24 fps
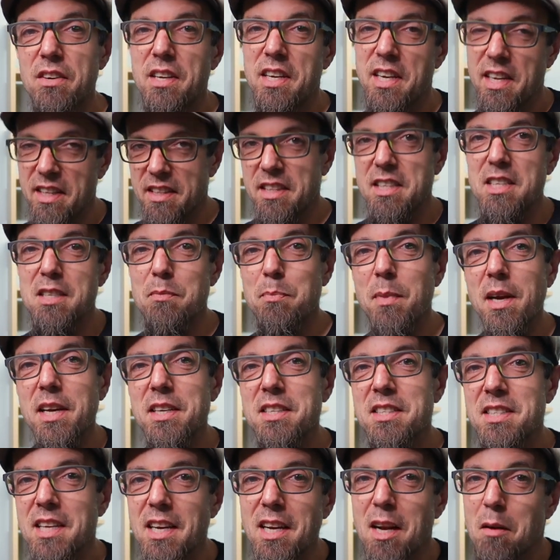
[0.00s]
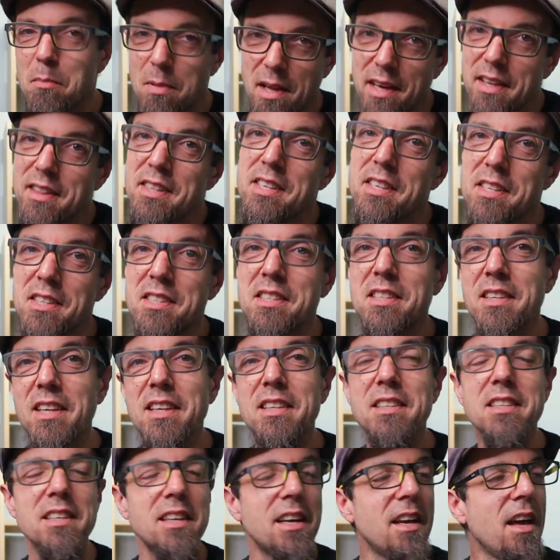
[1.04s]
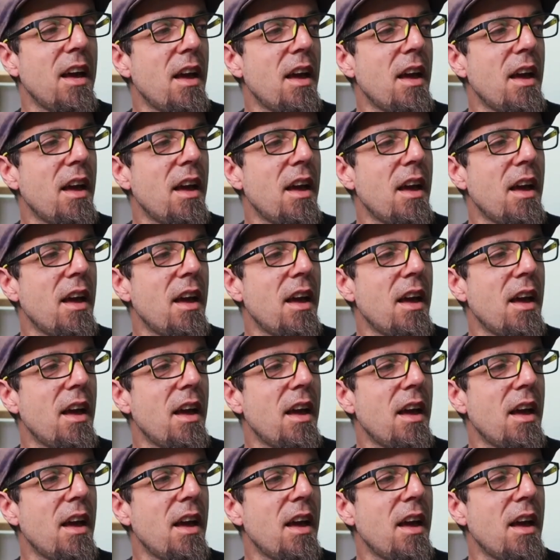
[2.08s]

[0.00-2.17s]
You get this bass set up like this, and that's it.